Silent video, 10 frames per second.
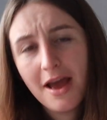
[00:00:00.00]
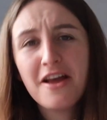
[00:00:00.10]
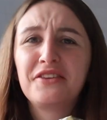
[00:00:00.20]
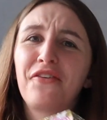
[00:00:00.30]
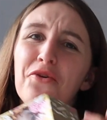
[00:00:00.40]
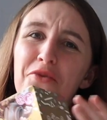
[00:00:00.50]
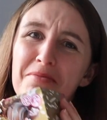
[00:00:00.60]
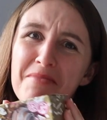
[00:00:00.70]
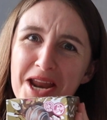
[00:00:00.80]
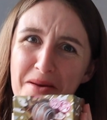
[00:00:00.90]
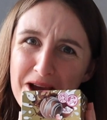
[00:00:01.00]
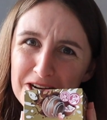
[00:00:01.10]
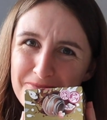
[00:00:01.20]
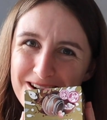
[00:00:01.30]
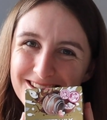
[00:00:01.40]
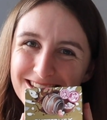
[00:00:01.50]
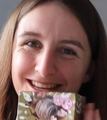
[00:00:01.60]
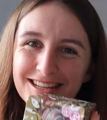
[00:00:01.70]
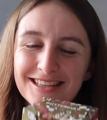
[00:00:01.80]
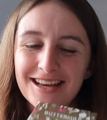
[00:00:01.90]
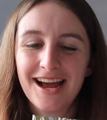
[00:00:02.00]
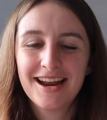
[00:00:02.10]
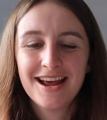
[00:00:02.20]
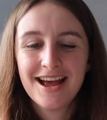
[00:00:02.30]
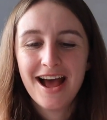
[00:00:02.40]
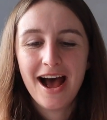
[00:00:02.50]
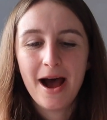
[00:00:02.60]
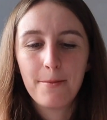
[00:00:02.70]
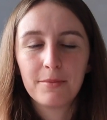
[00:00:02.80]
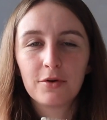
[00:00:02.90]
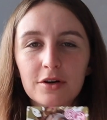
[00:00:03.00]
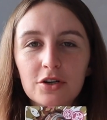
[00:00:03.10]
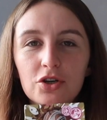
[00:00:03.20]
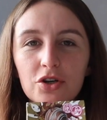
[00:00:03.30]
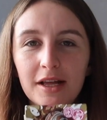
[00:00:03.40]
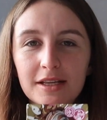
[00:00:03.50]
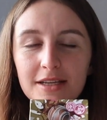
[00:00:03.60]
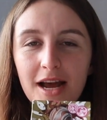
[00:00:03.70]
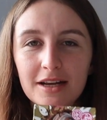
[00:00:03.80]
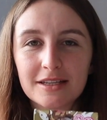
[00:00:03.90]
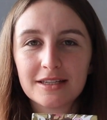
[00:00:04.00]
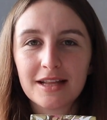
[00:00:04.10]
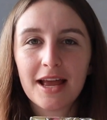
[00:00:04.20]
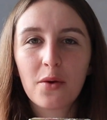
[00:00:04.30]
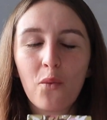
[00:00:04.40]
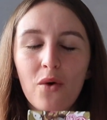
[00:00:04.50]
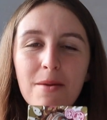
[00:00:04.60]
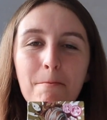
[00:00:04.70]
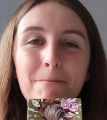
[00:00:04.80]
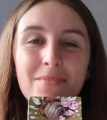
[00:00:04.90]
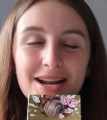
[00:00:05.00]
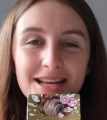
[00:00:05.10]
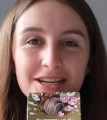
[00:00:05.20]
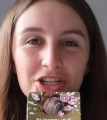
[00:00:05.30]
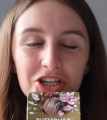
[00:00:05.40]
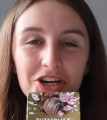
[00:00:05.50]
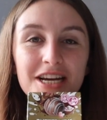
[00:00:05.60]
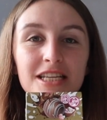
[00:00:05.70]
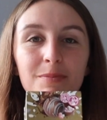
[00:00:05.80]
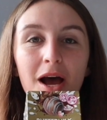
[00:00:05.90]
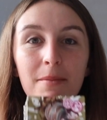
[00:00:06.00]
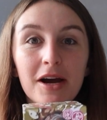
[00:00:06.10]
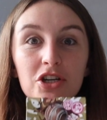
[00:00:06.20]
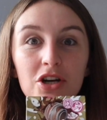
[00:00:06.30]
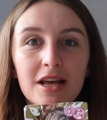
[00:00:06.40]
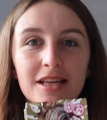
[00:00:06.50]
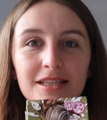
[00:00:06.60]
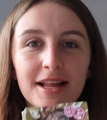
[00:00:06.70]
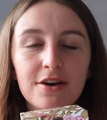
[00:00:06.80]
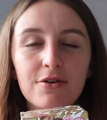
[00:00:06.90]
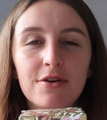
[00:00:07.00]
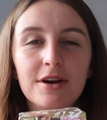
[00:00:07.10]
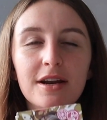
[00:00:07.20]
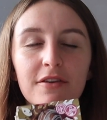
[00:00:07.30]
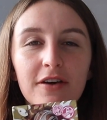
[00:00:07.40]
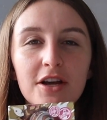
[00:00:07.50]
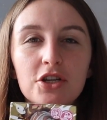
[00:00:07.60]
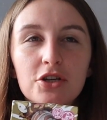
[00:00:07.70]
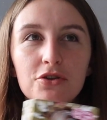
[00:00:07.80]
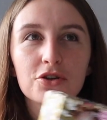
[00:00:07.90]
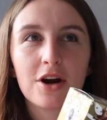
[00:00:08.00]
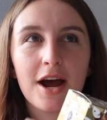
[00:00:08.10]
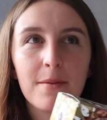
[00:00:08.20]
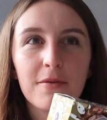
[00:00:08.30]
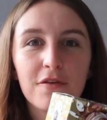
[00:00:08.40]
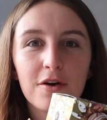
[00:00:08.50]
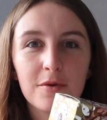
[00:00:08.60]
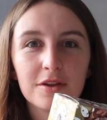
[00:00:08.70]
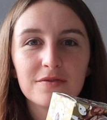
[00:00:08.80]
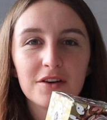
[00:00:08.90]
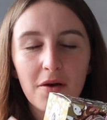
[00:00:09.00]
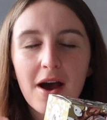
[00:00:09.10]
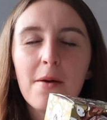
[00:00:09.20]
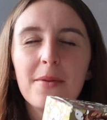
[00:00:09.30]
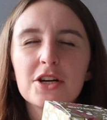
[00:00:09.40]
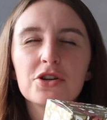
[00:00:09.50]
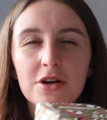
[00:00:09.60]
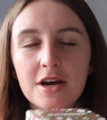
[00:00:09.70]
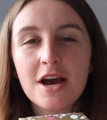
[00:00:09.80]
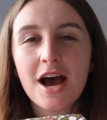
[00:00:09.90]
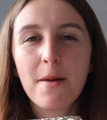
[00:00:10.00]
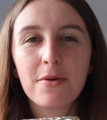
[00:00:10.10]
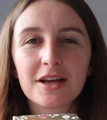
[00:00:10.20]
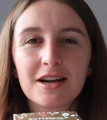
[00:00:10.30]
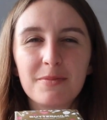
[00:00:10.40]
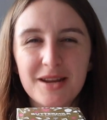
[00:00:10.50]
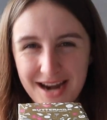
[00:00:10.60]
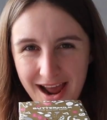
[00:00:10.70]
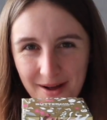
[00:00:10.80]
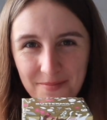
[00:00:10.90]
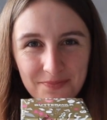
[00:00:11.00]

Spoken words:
It's filled with mini marshmallows on the inside. I'm not going to try this now because it's like 1 million degrees, but I might try this later on. And if I do try it before I put this video out, I'll make sure I put the clip in now.